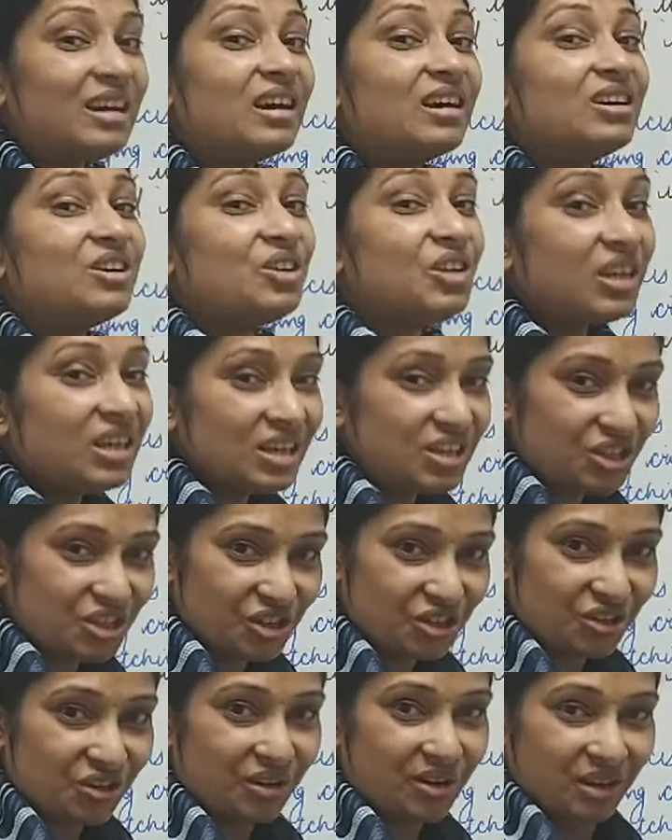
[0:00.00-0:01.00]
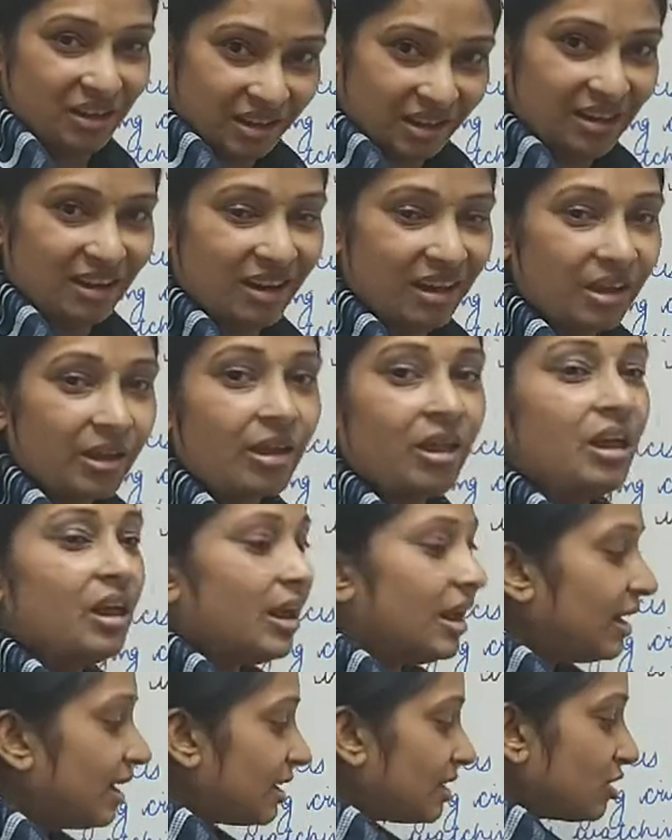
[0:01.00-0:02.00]
A teacher. Clear?
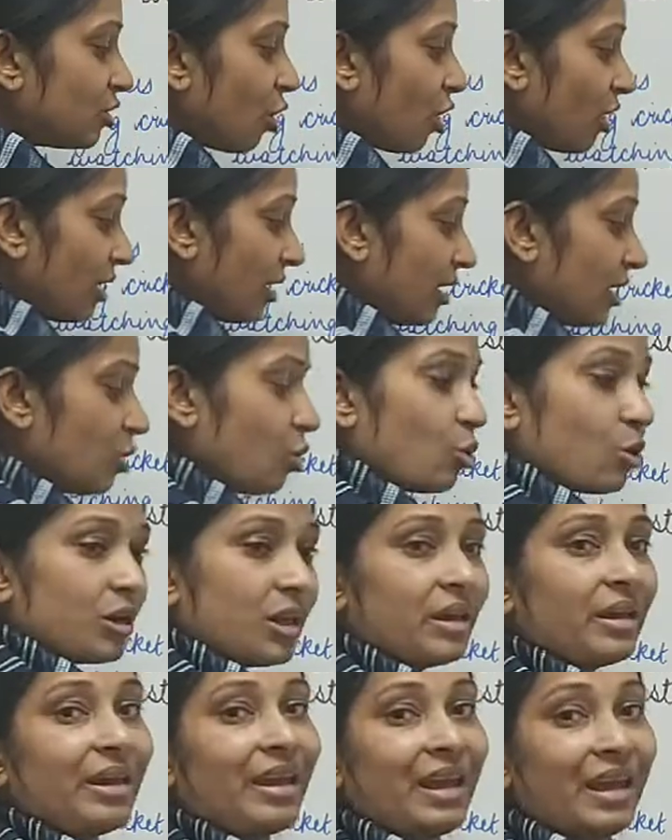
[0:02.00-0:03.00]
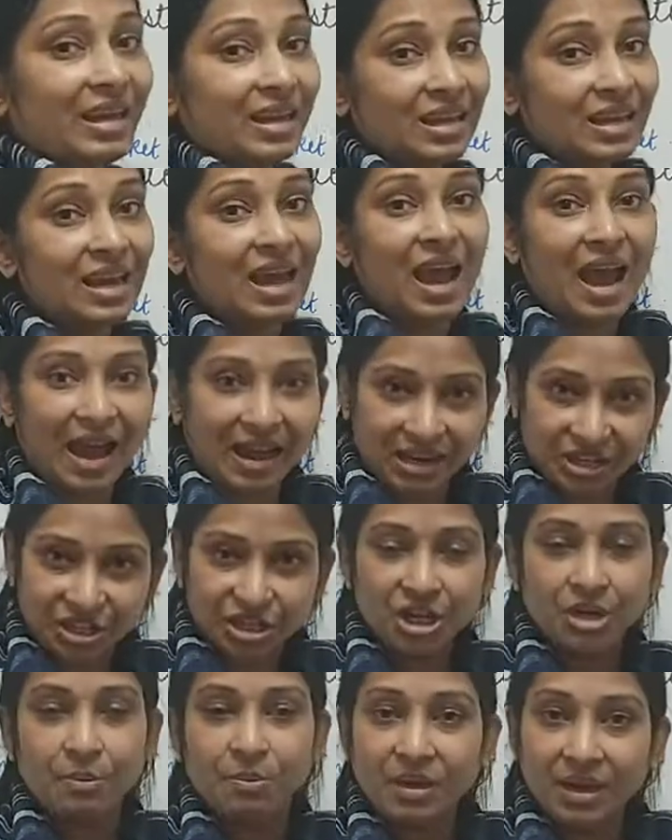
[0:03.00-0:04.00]
It is not denoting any
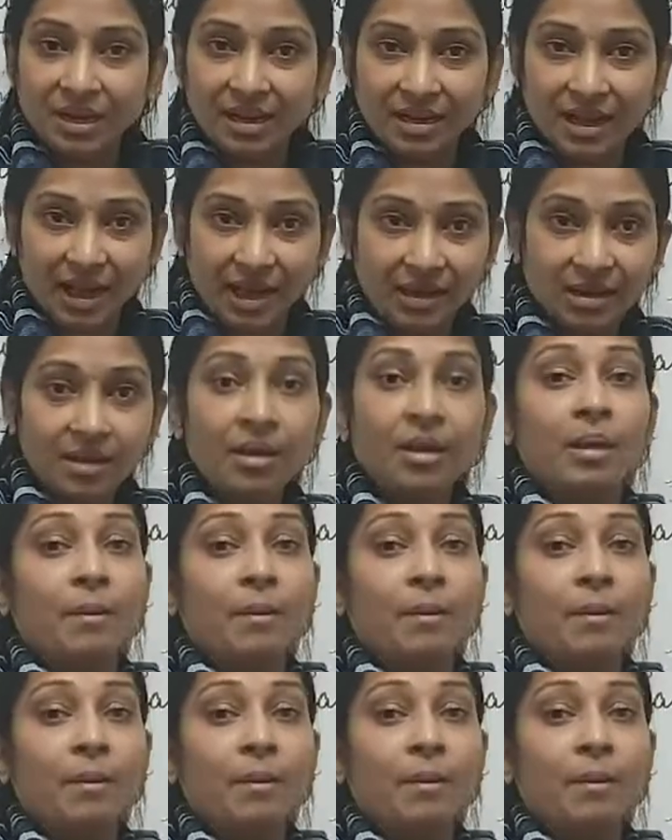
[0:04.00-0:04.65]
action being done,